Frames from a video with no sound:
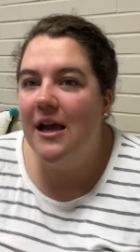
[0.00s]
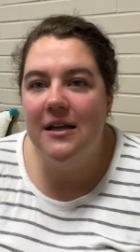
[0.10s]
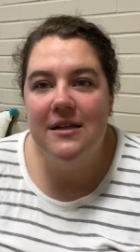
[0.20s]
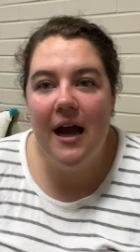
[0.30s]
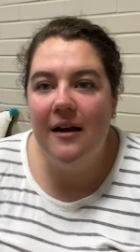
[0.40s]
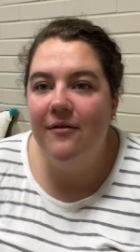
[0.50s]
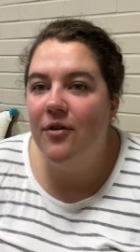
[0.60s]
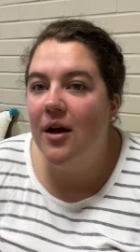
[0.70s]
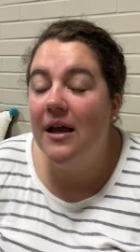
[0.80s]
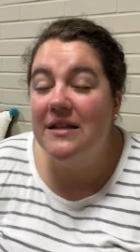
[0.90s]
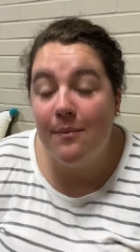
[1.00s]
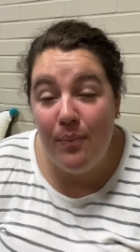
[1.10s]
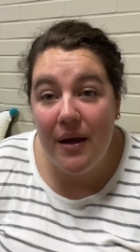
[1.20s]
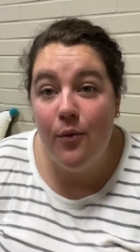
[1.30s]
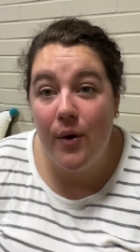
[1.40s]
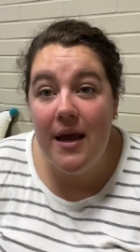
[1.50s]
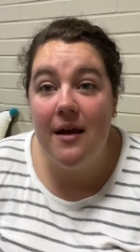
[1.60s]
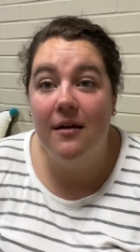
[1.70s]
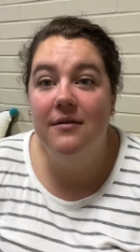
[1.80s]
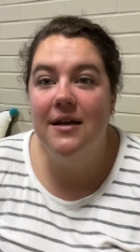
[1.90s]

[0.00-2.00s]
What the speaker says: It's a big week.